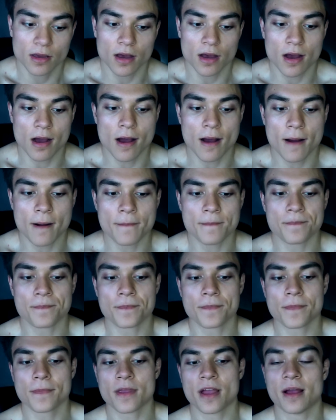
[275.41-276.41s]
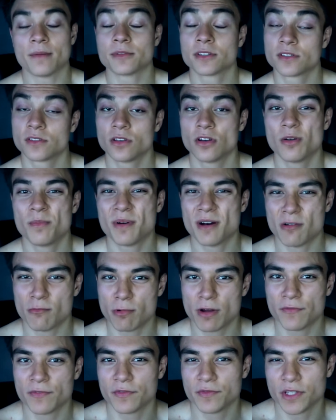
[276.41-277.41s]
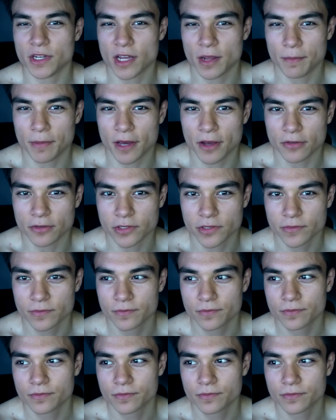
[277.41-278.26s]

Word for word: Um, I'm still about 159 pounds.